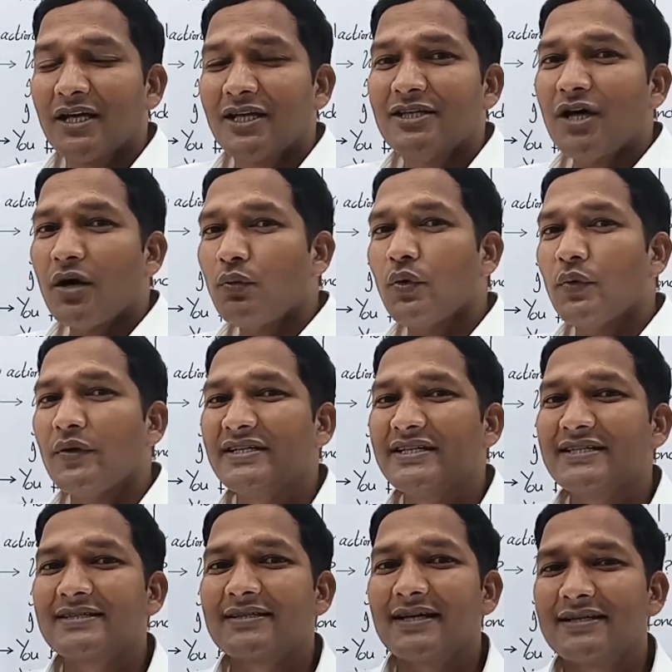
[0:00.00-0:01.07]
Now we will
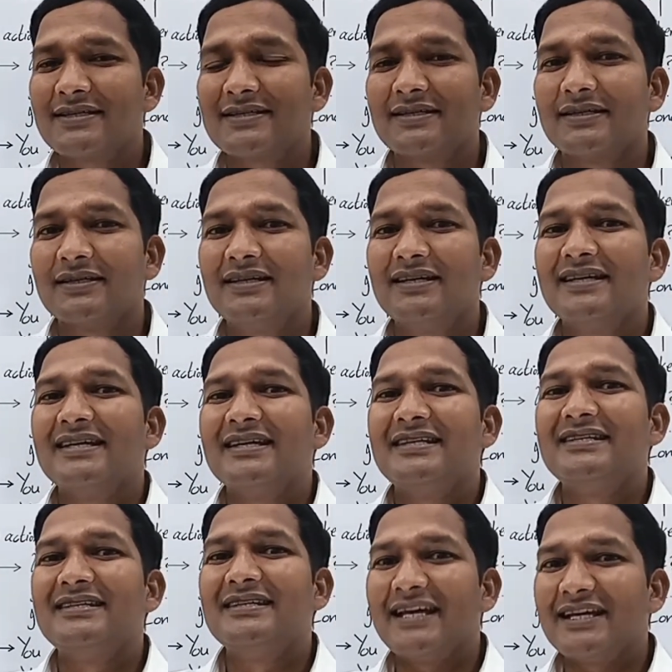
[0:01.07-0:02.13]
discuss
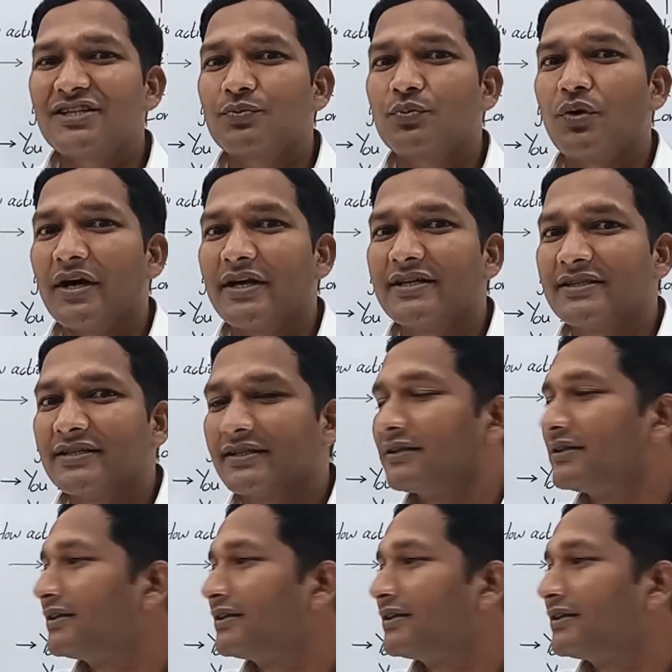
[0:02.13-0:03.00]
next point.